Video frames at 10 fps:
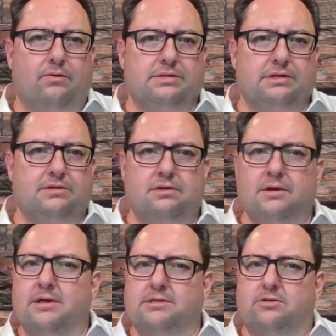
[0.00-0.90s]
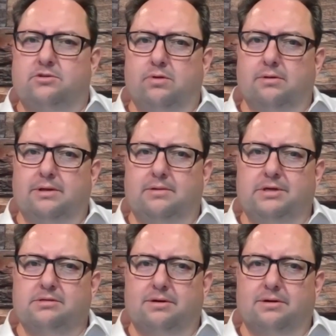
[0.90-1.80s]
Is it too early to
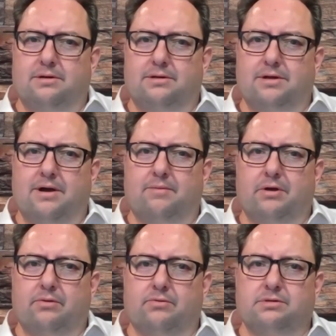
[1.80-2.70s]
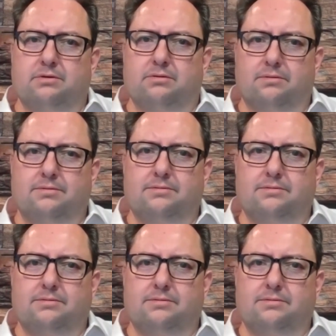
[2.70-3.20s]
be starting to talk about those two?